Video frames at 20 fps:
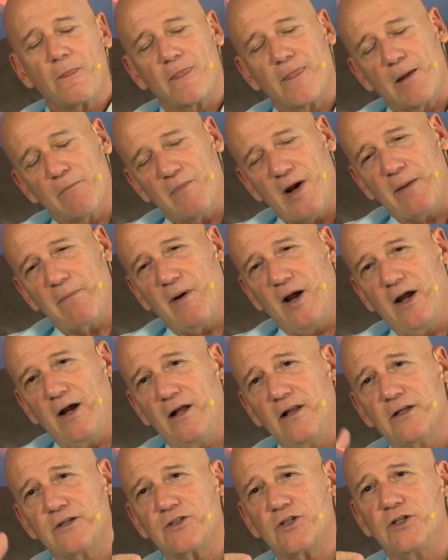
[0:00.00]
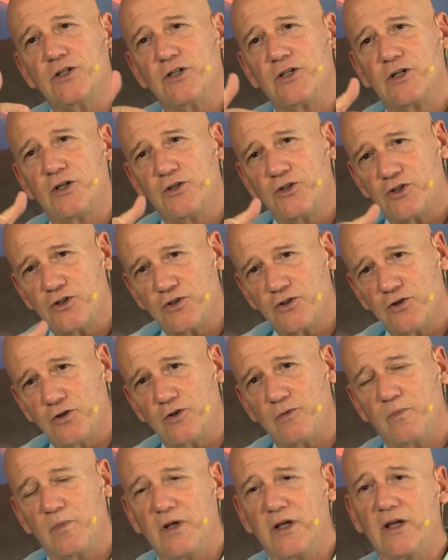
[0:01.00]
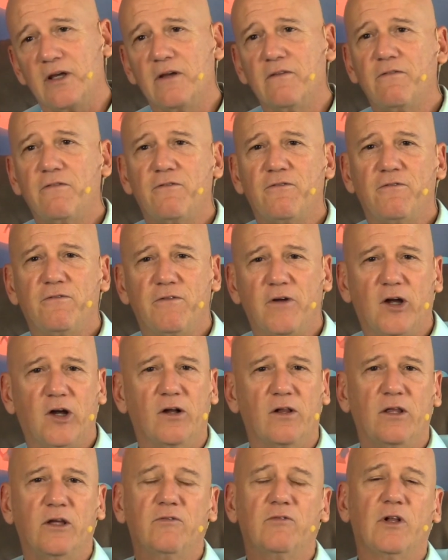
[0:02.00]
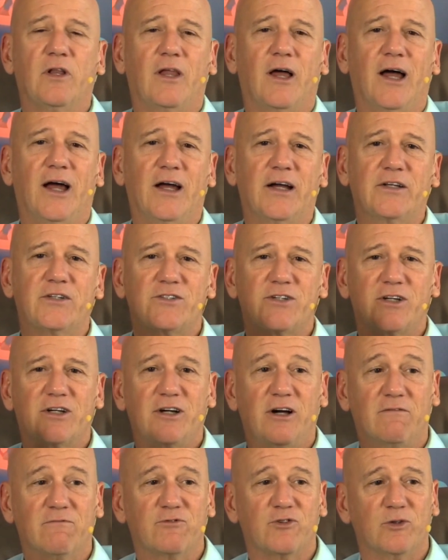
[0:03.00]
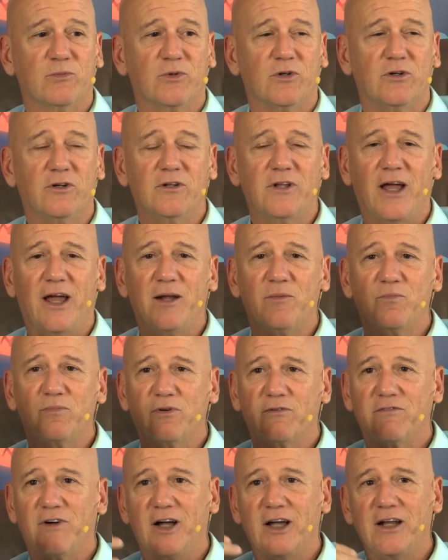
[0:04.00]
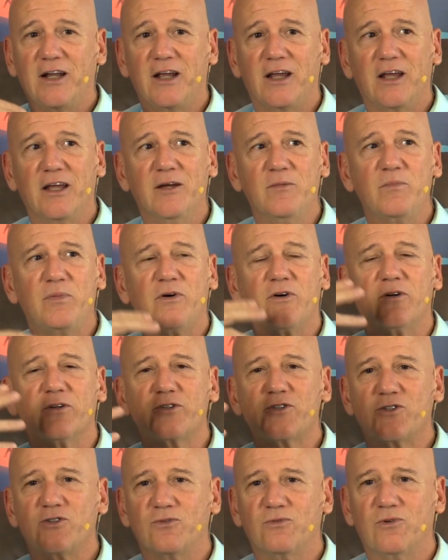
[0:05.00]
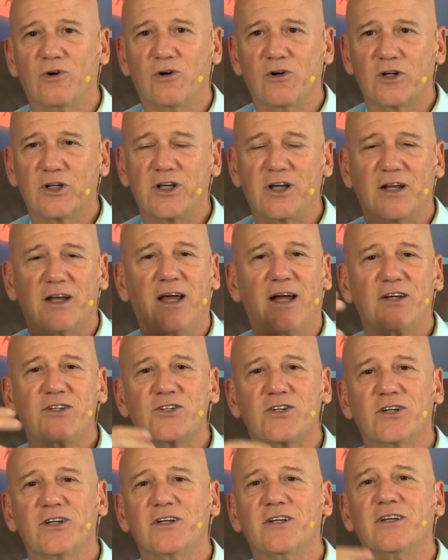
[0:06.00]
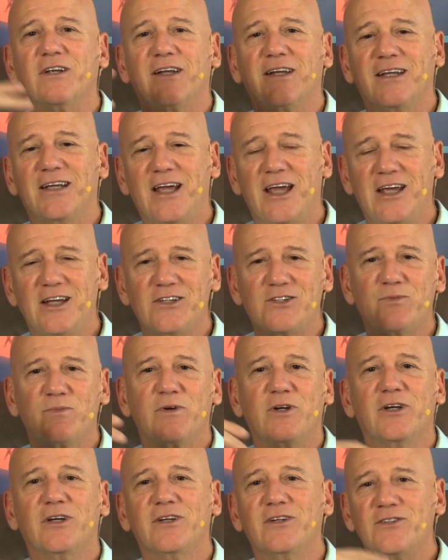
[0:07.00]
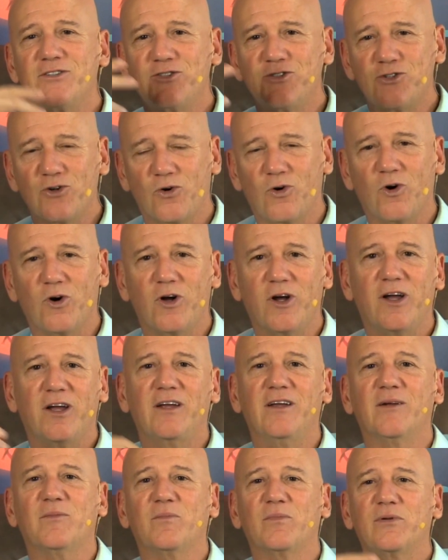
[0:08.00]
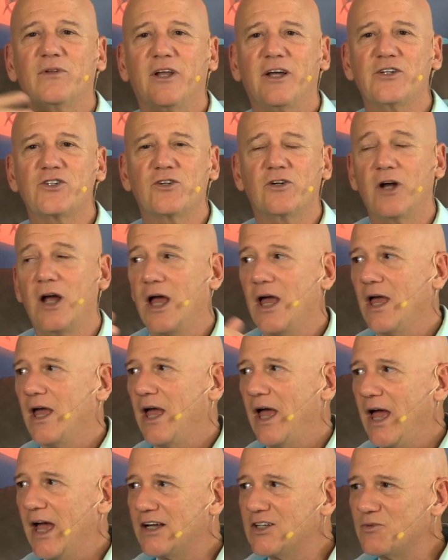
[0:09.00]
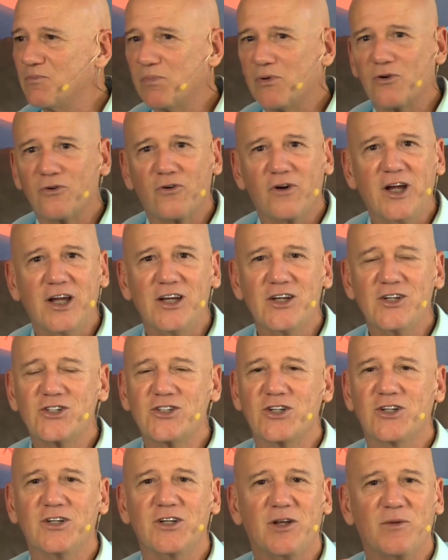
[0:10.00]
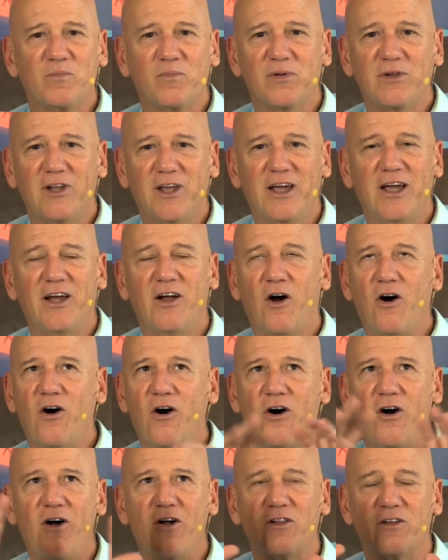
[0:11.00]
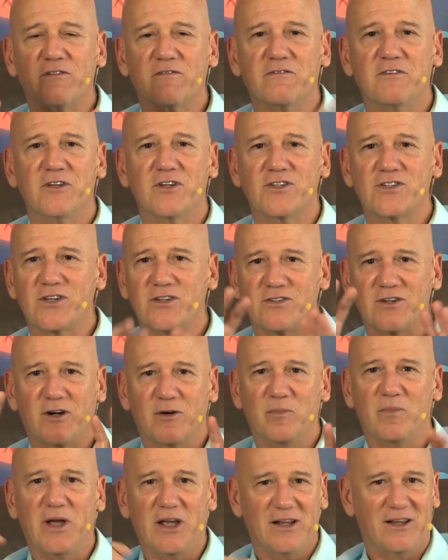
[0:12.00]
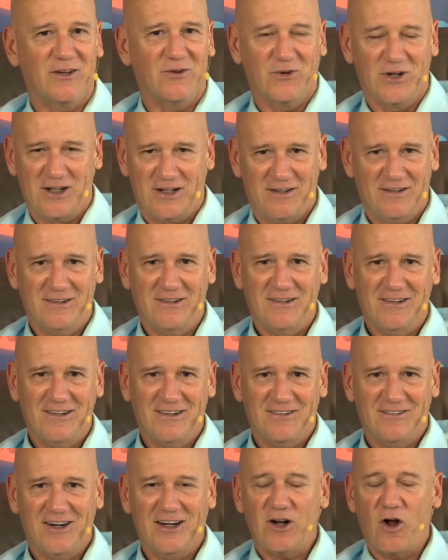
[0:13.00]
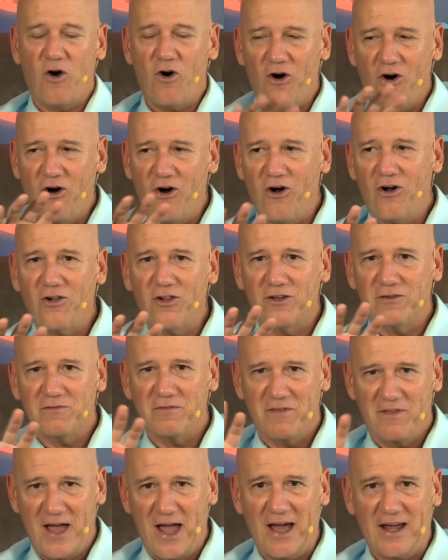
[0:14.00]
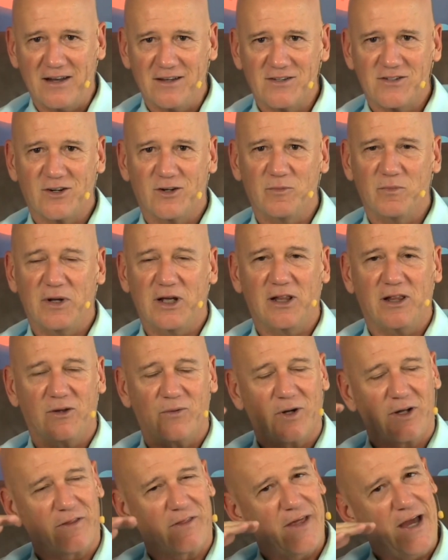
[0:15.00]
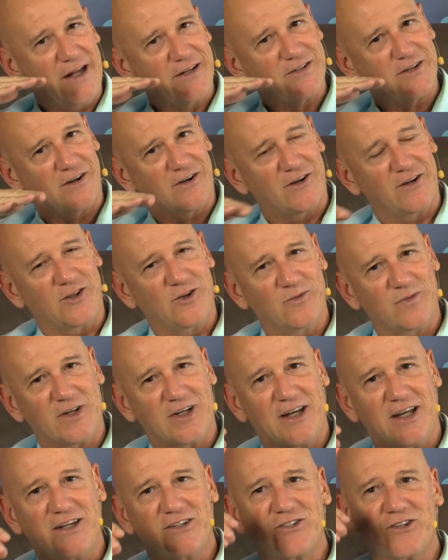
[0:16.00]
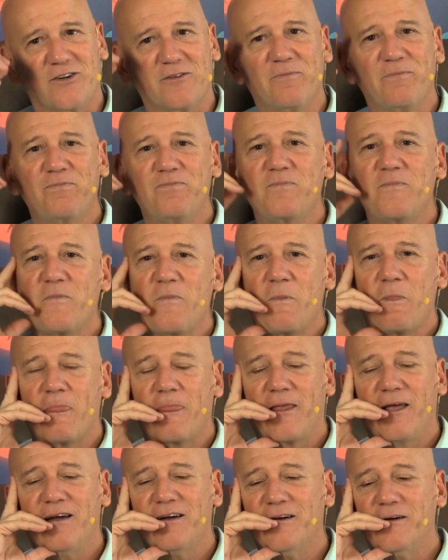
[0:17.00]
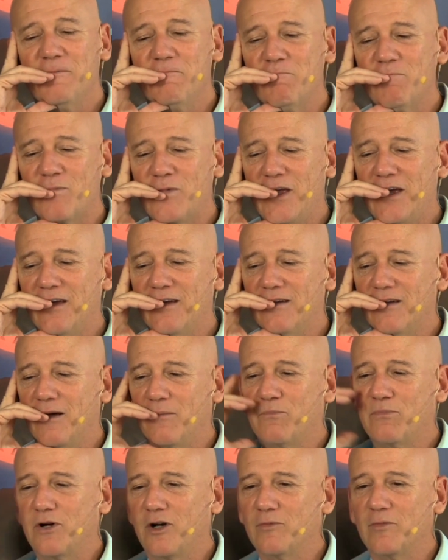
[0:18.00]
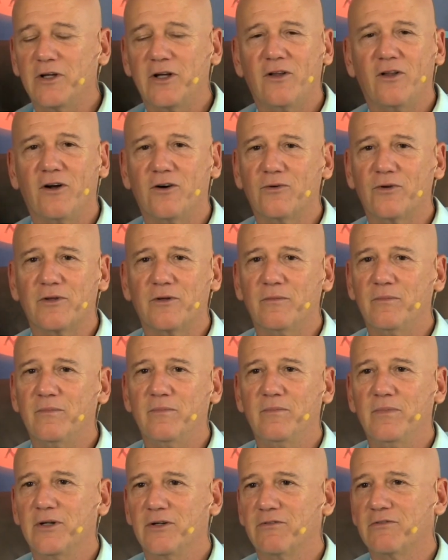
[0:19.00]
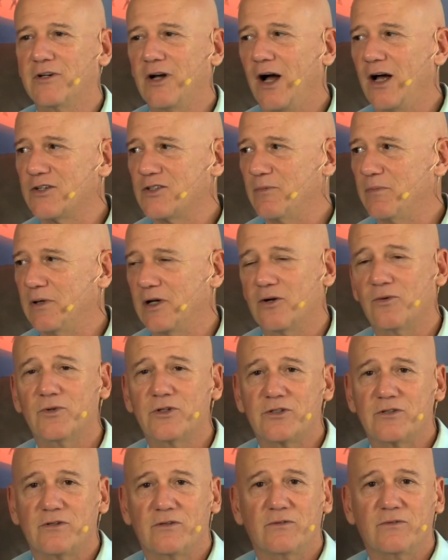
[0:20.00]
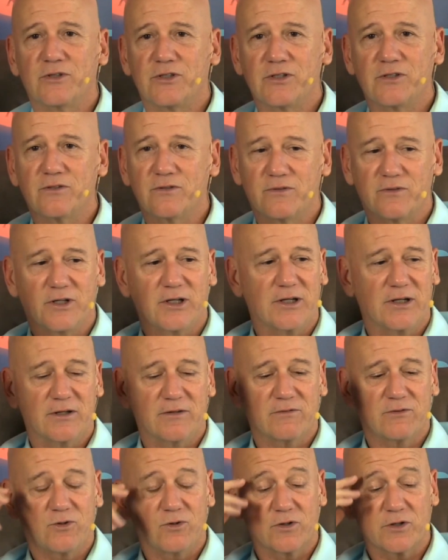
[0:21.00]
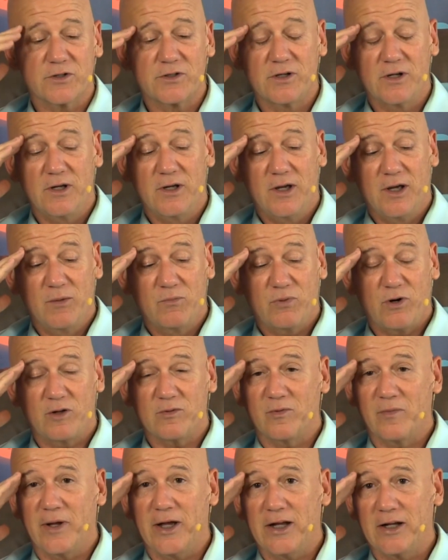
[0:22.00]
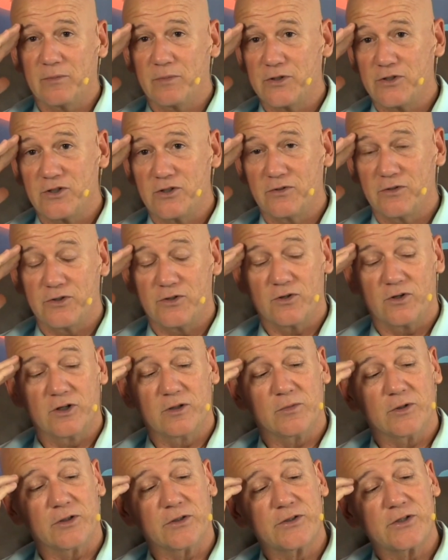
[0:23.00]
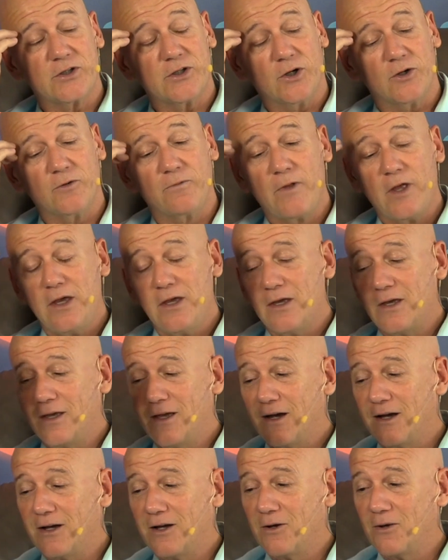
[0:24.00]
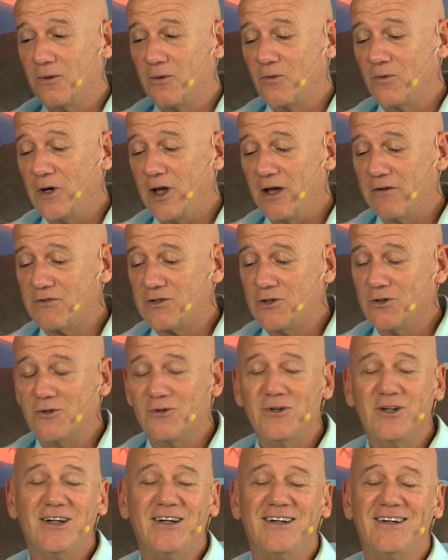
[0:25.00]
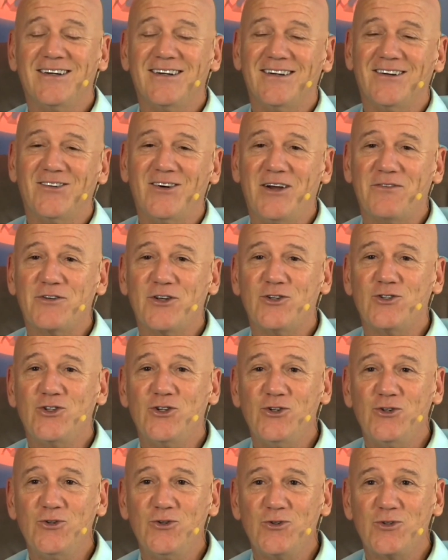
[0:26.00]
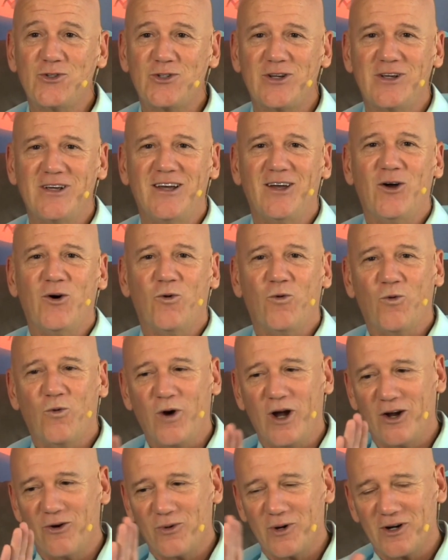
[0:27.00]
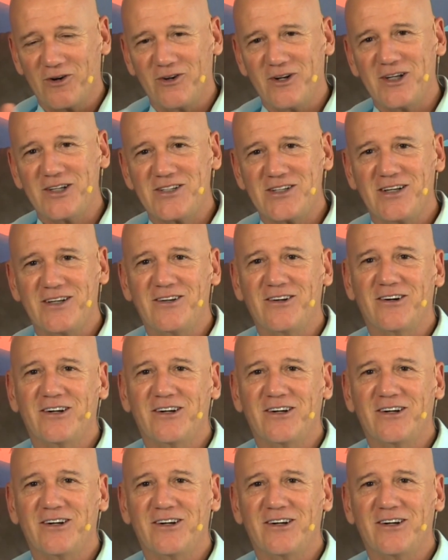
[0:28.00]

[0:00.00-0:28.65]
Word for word: my biology should be fairly relaxed, comfortable, and providing impulse toward connection, engagement, joy, and pleasure, exploration, and play. All of this is our bailiwick. Right? All of that is our bailiwick. That's our human nature, and probably along with a bit of gossiping, which is of course problematic, but so enjoyable. So we have to choose where we're going to send our